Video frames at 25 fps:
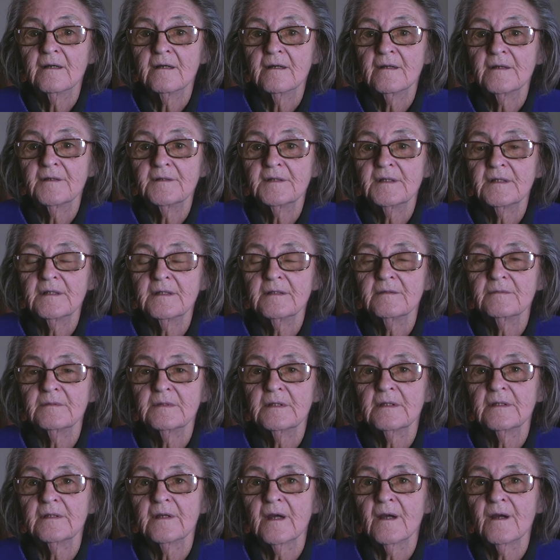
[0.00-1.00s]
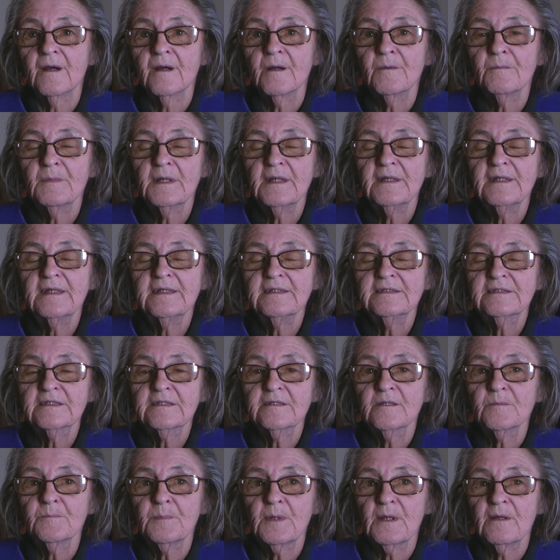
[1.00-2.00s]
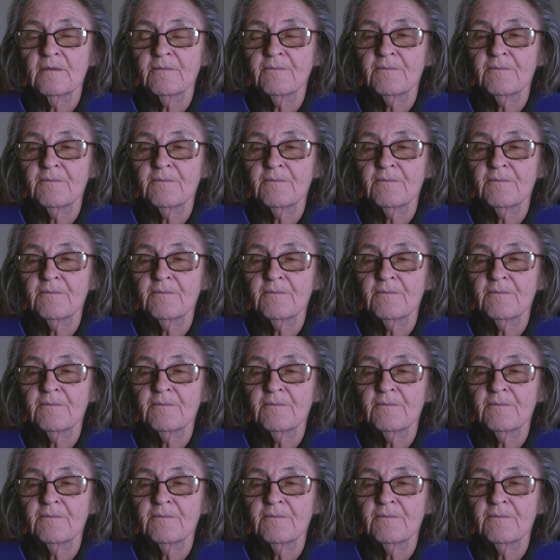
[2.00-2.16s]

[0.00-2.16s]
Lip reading: And he did a bit